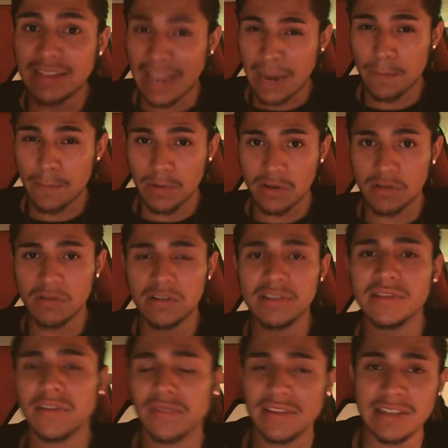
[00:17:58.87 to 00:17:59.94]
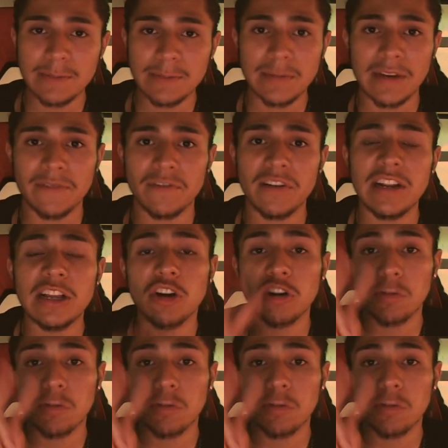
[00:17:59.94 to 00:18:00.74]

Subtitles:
Capricorns, of the deep dive reading.